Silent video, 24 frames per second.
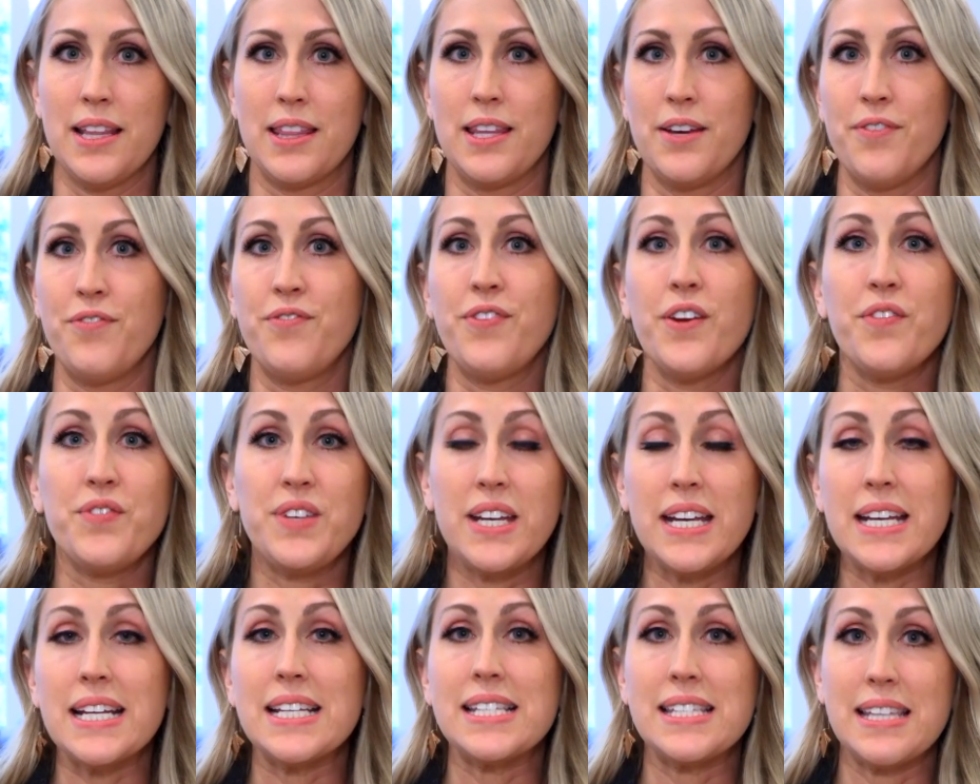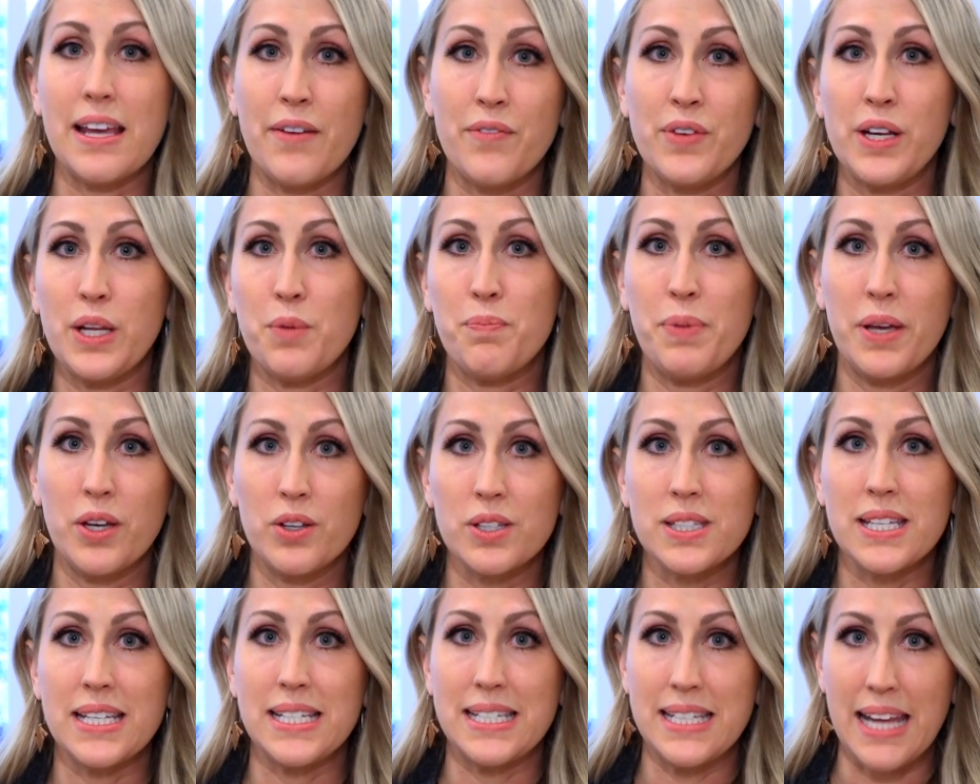the 50 to 70
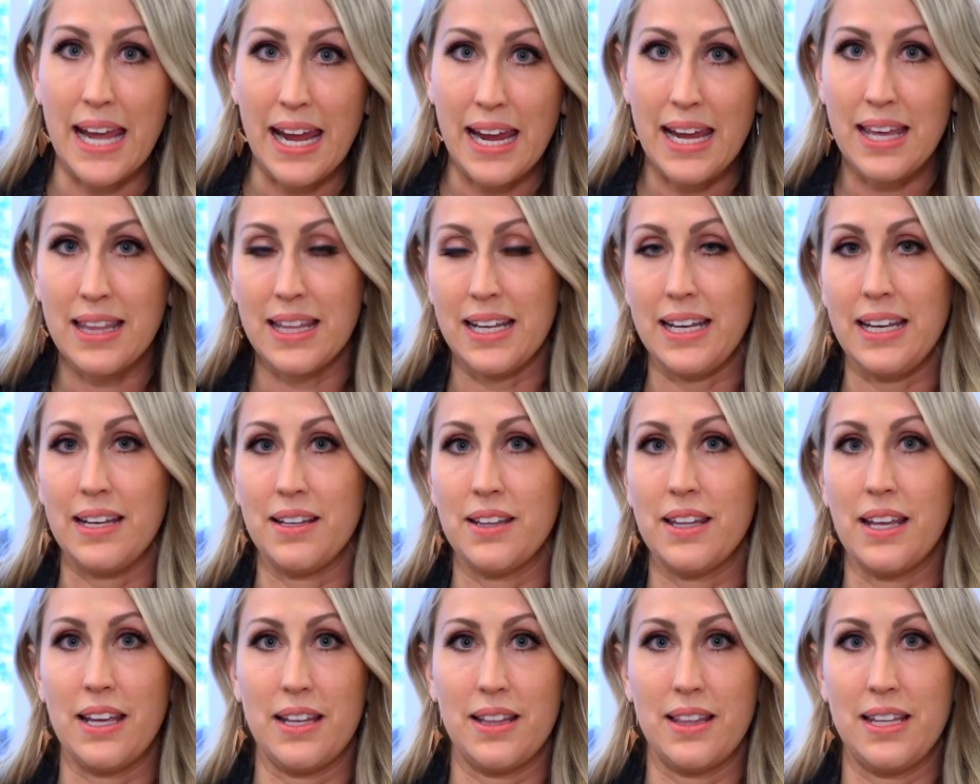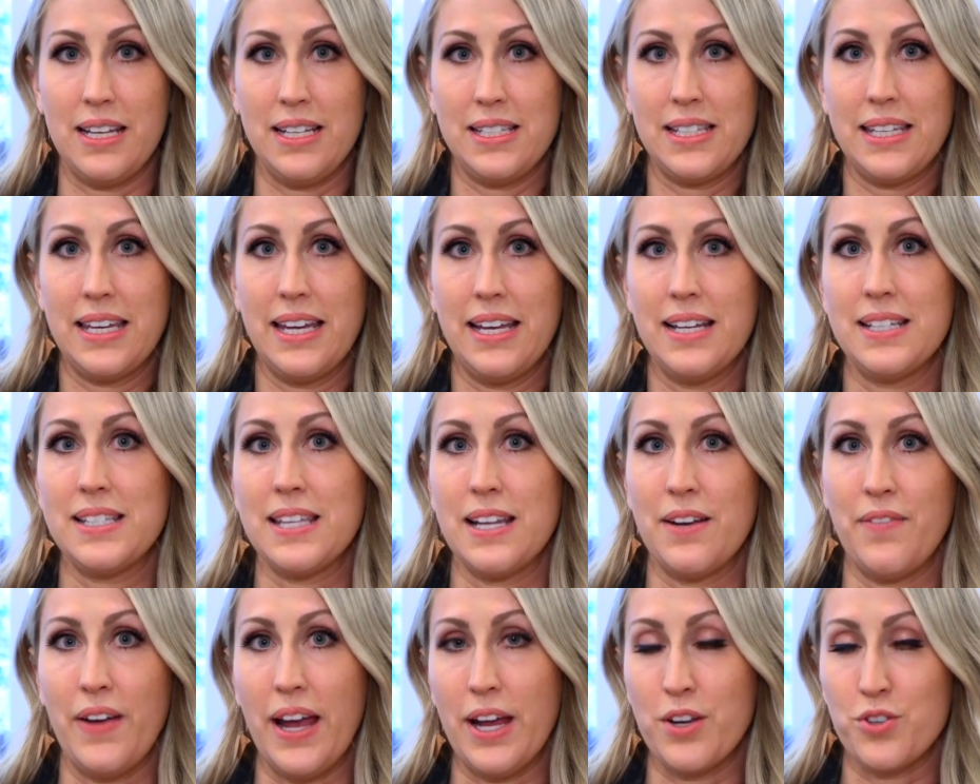pills a day that, that these kids
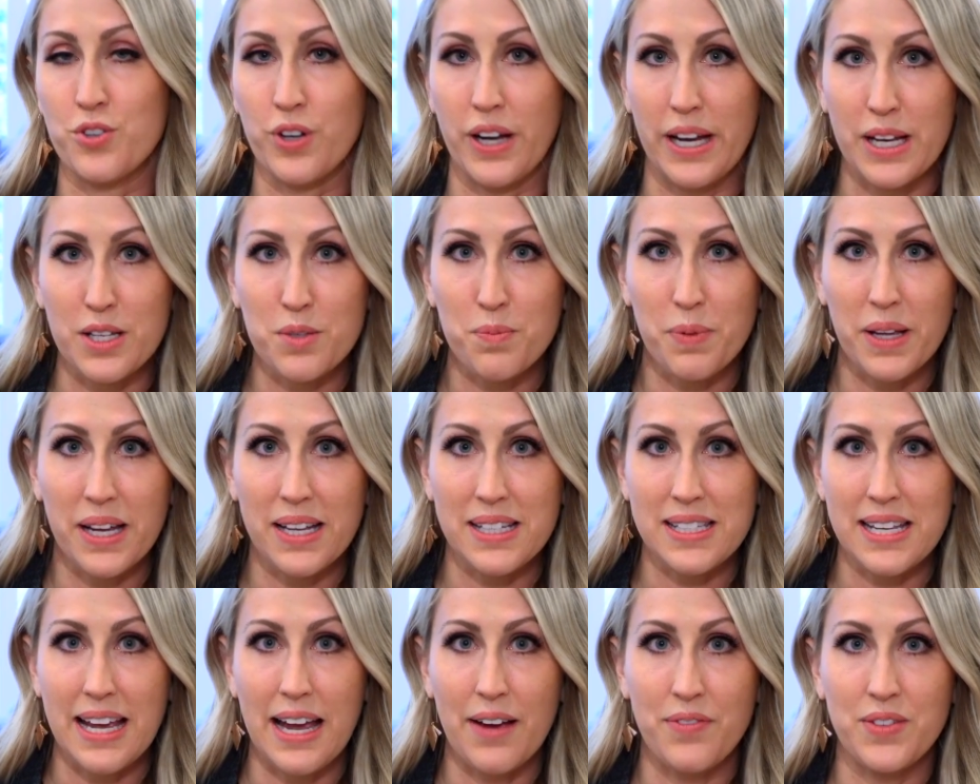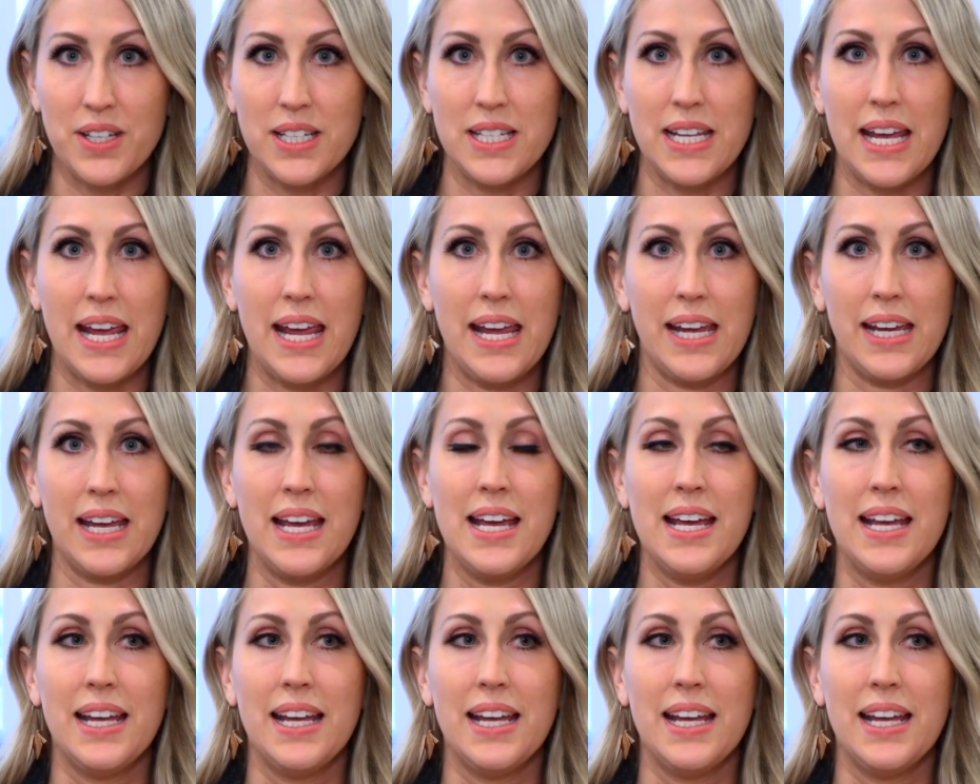that have had transplants have to take.